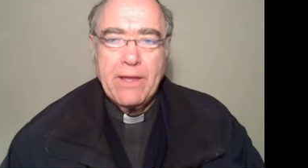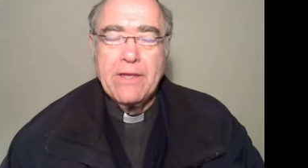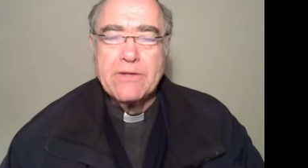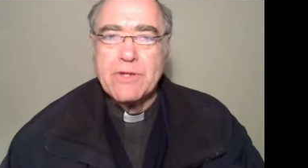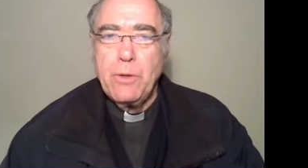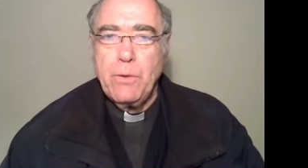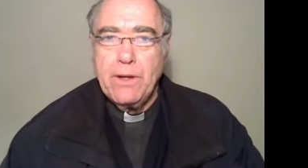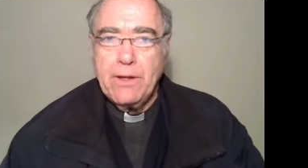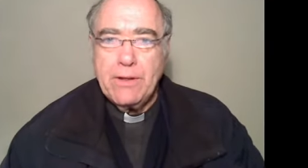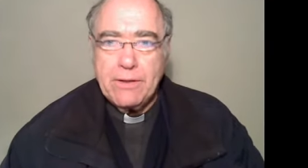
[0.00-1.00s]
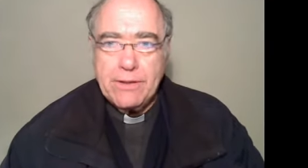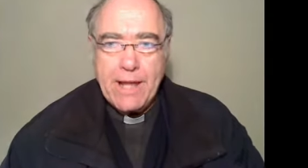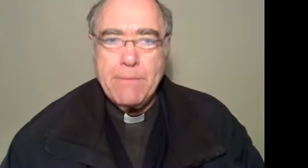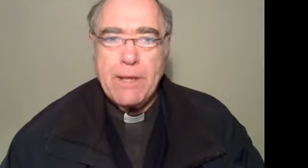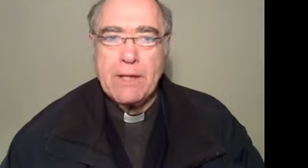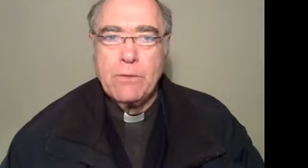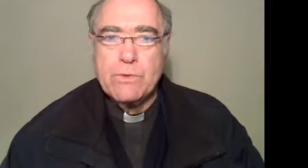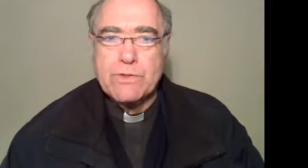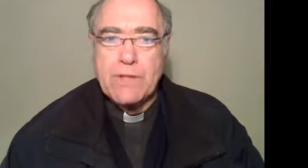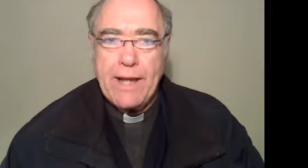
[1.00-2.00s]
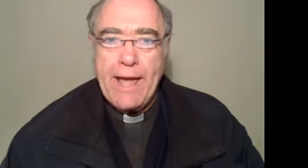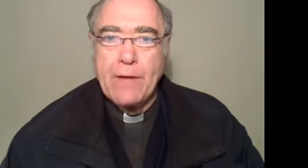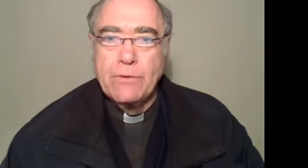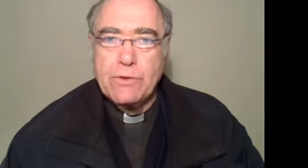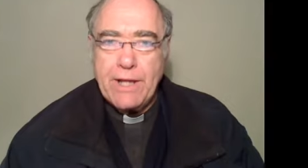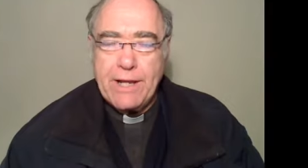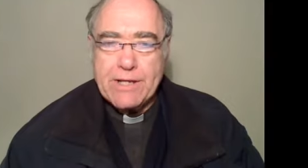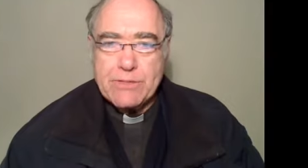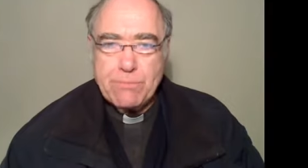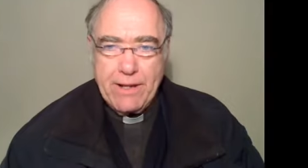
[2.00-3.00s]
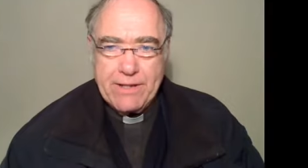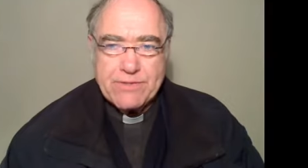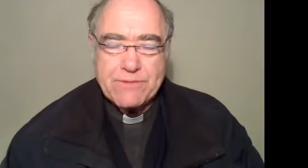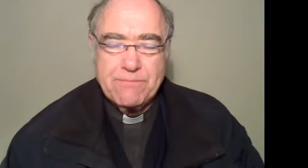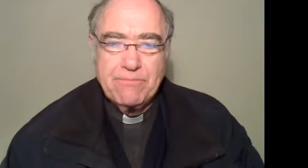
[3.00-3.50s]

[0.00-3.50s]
so Damien was allowed to take his place.